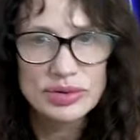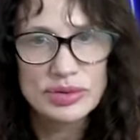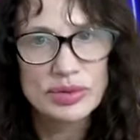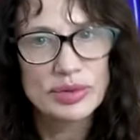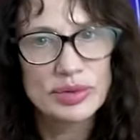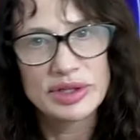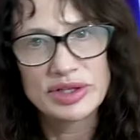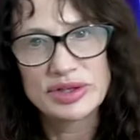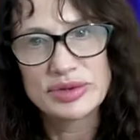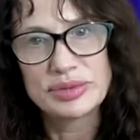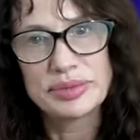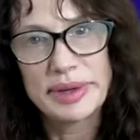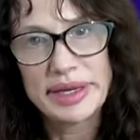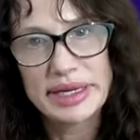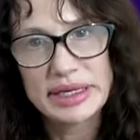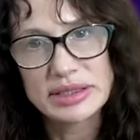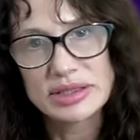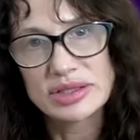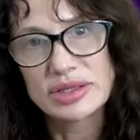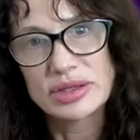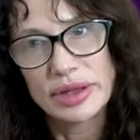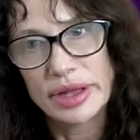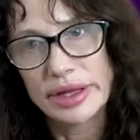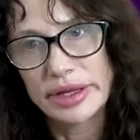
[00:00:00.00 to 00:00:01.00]
So which
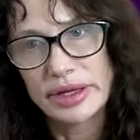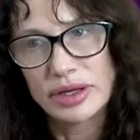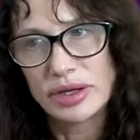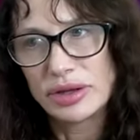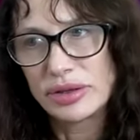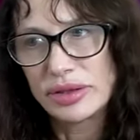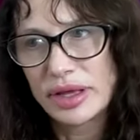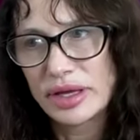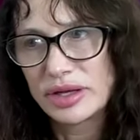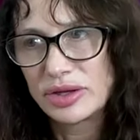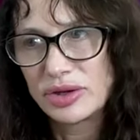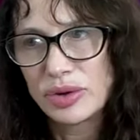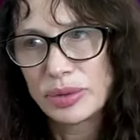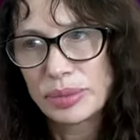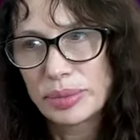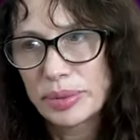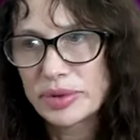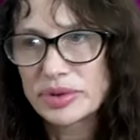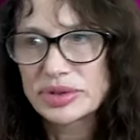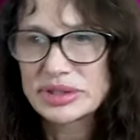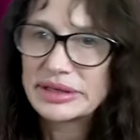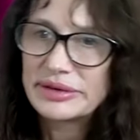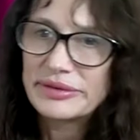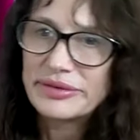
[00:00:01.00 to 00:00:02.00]
makes, like, then your
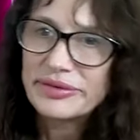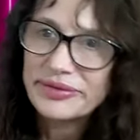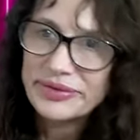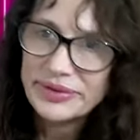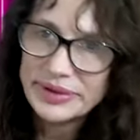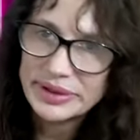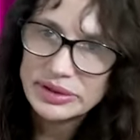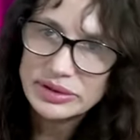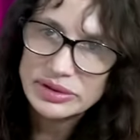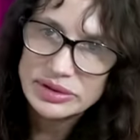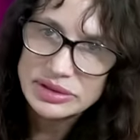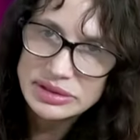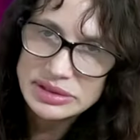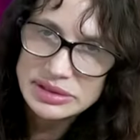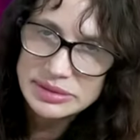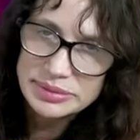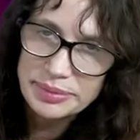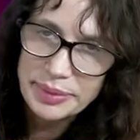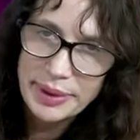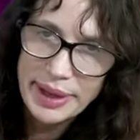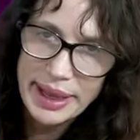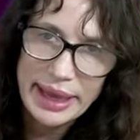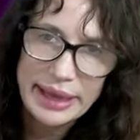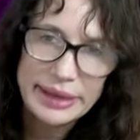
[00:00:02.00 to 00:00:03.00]
person feels
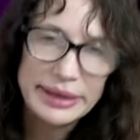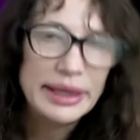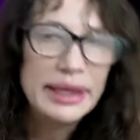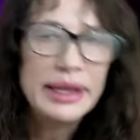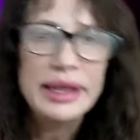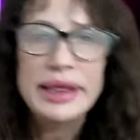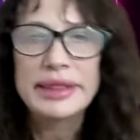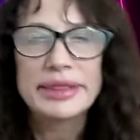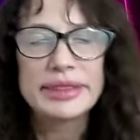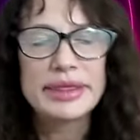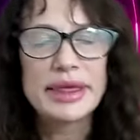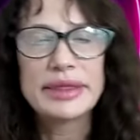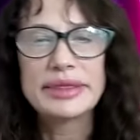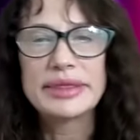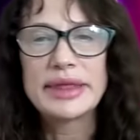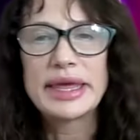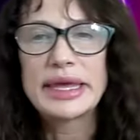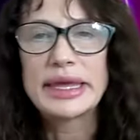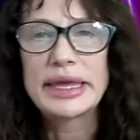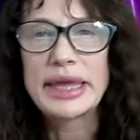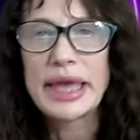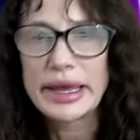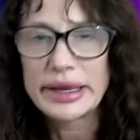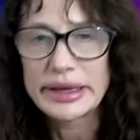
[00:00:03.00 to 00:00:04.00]
bad, then
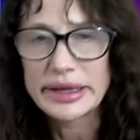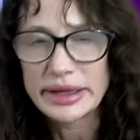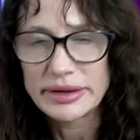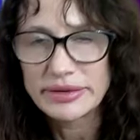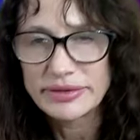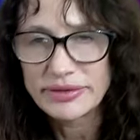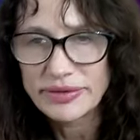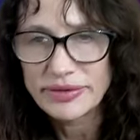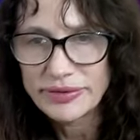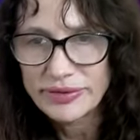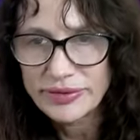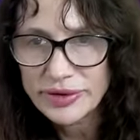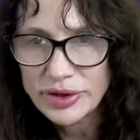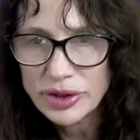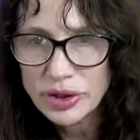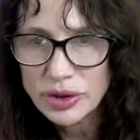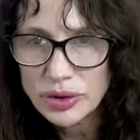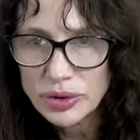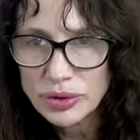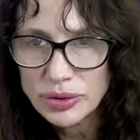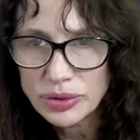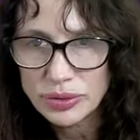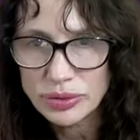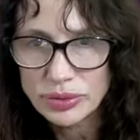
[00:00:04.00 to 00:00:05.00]
they get
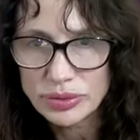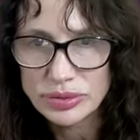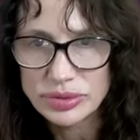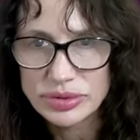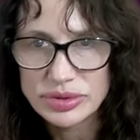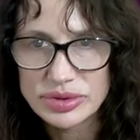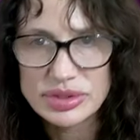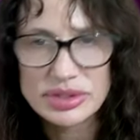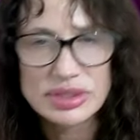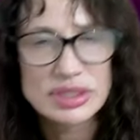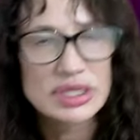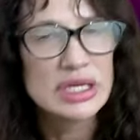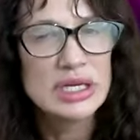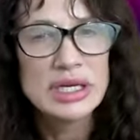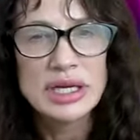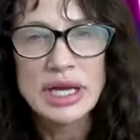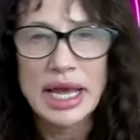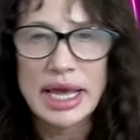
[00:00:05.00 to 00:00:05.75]
confused.